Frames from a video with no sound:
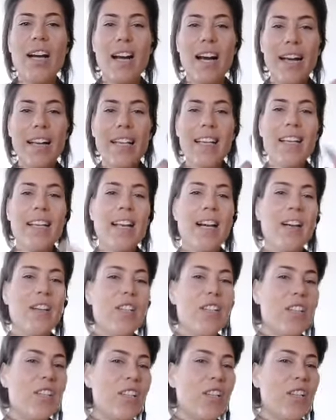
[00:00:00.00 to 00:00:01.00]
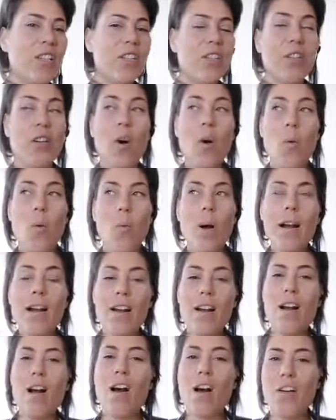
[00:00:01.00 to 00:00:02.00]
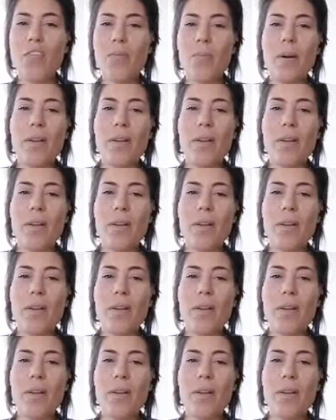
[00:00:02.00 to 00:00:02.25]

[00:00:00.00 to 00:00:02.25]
I can guarantee you 1.5